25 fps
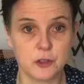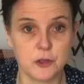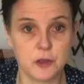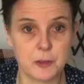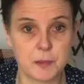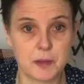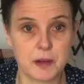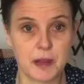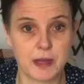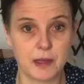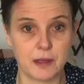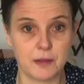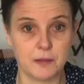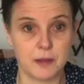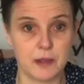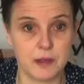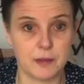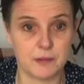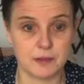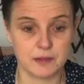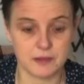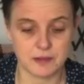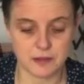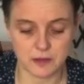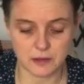the bag away
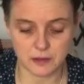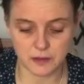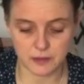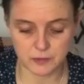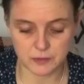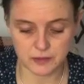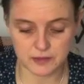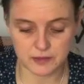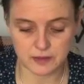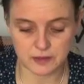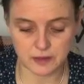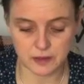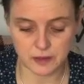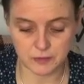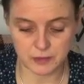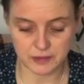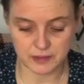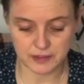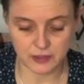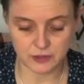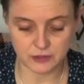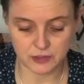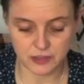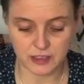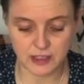
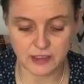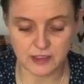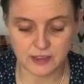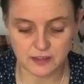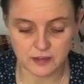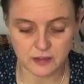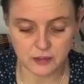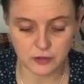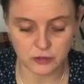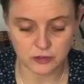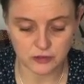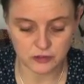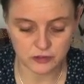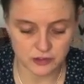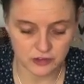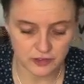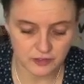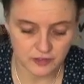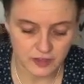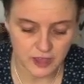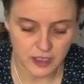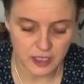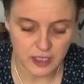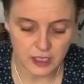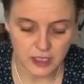without a guilty conscience.
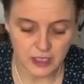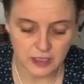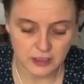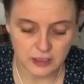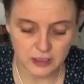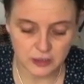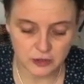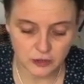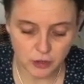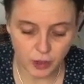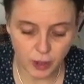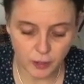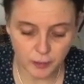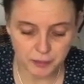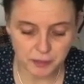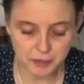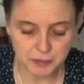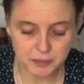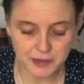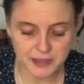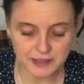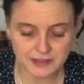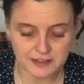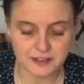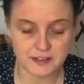The top
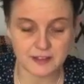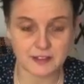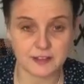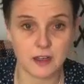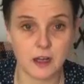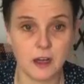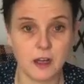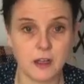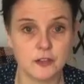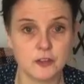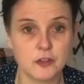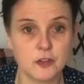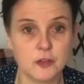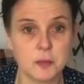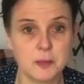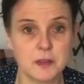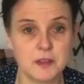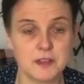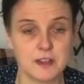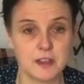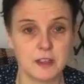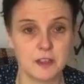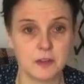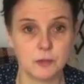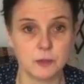mat is
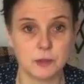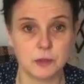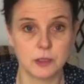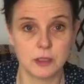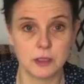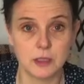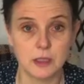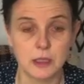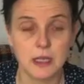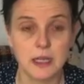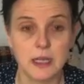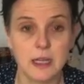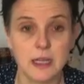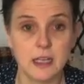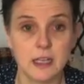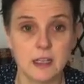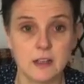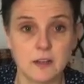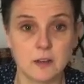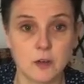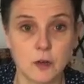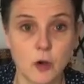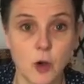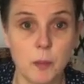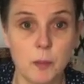100% wool.
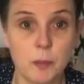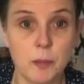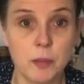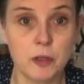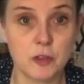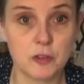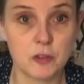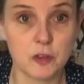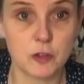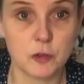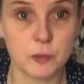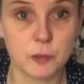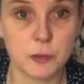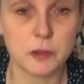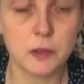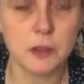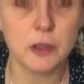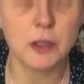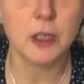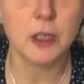It's compostable.